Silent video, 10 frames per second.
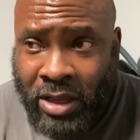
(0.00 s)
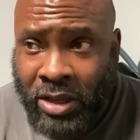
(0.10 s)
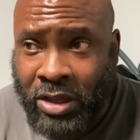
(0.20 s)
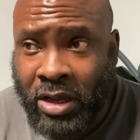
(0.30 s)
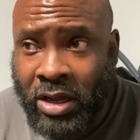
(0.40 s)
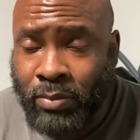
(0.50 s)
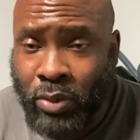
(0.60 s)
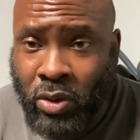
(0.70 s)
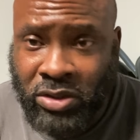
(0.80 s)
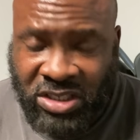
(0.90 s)
young
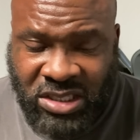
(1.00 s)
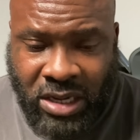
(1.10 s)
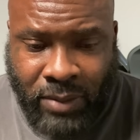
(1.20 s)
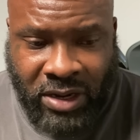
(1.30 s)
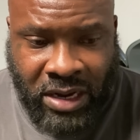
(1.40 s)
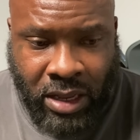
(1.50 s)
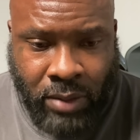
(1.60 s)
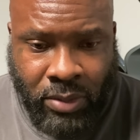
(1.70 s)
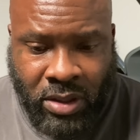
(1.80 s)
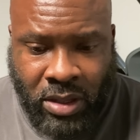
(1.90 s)
bulls is coming
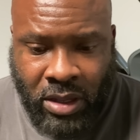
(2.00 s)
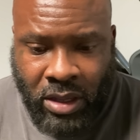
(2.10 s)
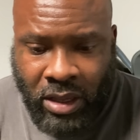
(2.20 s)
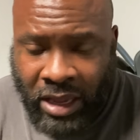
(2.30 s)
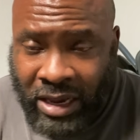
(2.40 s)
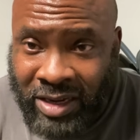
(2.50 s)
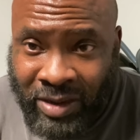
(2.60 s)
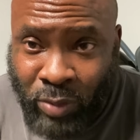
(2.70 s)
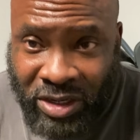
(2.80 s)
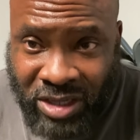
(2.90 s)
up and
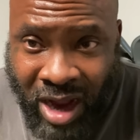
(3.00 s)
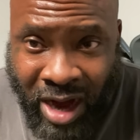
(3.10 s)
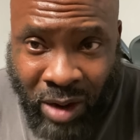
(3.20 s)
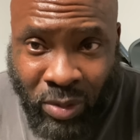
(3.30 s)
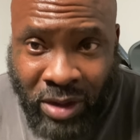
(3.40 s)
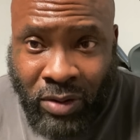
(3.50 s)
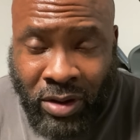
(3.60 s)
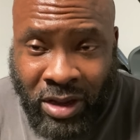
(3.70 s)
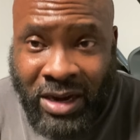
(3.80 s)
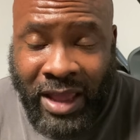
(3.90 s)
retire with
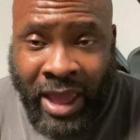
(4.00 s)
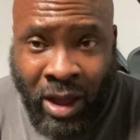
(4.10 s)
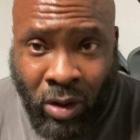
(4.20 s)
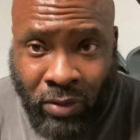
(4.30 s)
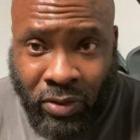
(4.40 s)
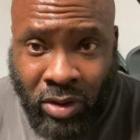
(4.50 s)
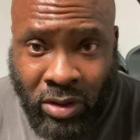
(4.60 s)
good health.